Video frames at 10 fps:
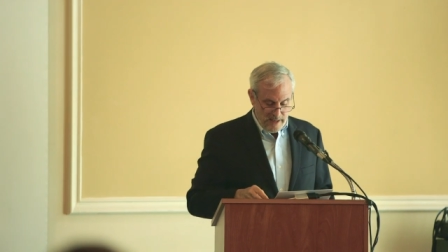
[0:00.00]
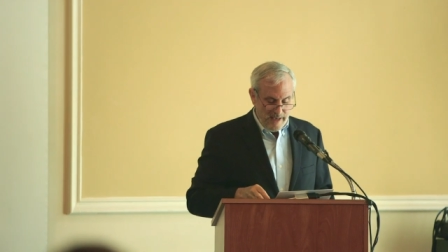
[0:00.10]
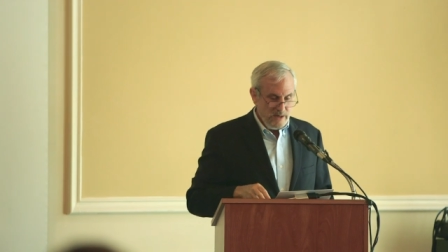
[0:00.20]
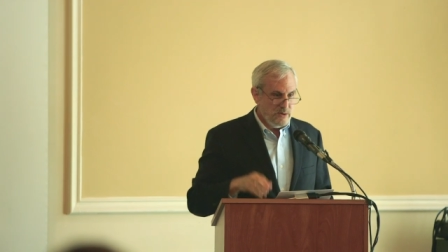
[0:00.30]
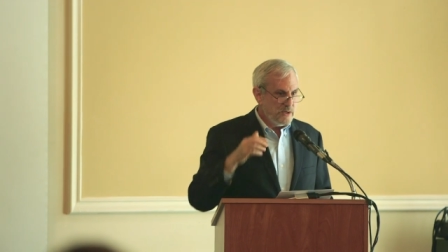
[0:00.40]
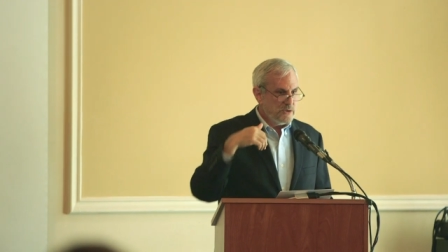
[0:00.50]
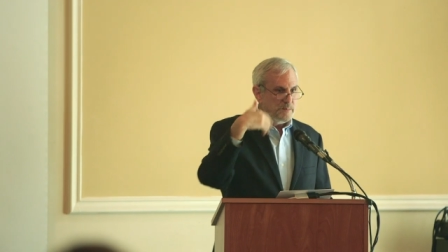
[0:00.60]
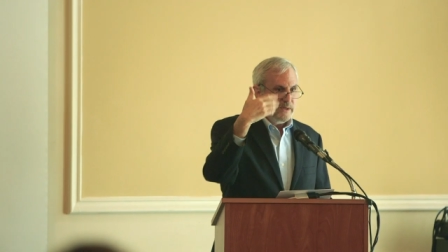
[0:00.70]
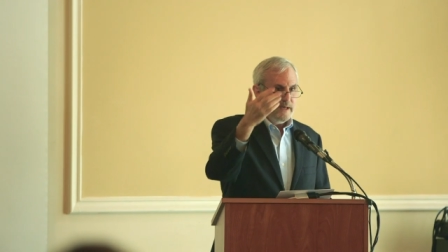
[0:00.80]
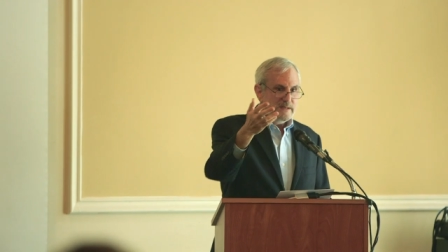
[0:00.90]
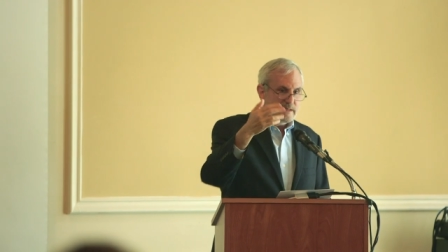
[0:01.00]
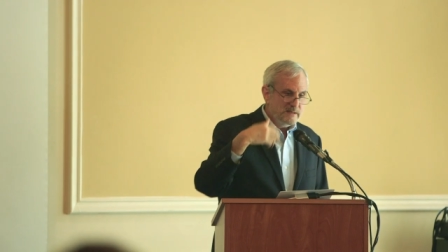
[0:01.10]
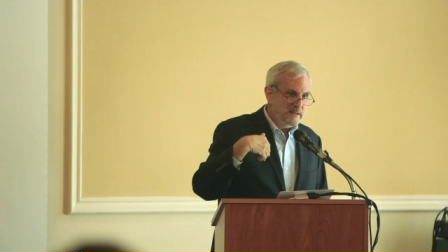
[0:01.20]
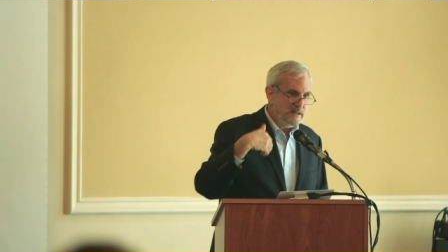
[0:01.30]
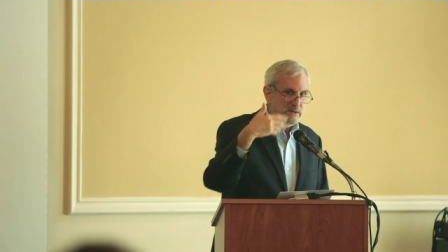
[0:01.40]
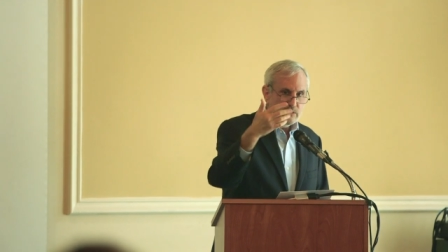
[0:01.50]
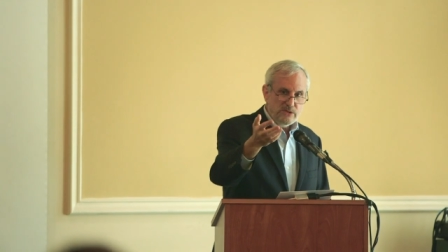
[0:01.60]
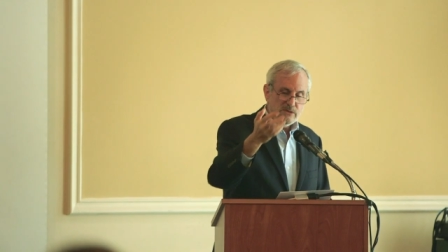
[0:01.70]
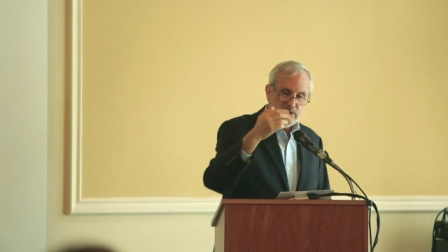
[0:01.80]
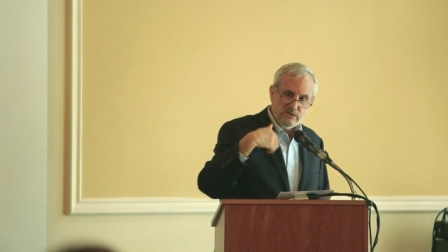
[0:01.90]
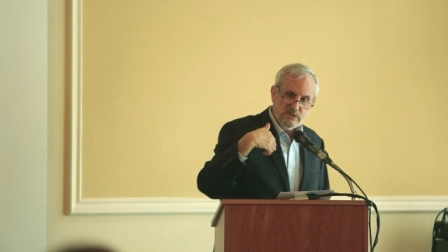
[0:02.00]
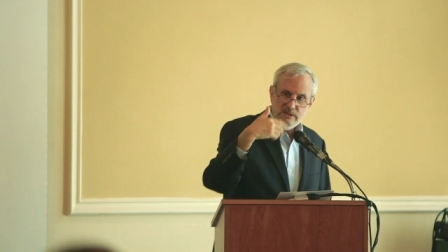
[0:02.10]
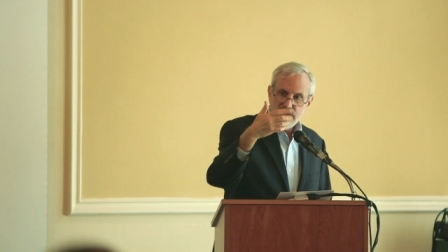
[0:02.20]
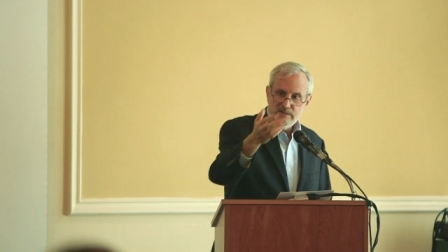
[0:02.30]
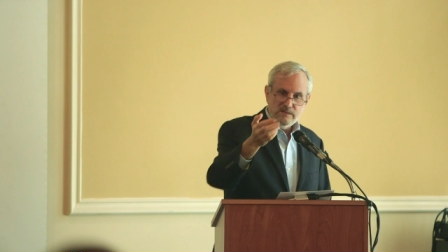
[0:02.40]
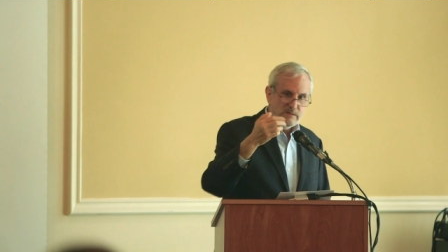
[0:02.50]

And it also plays into notions you'll see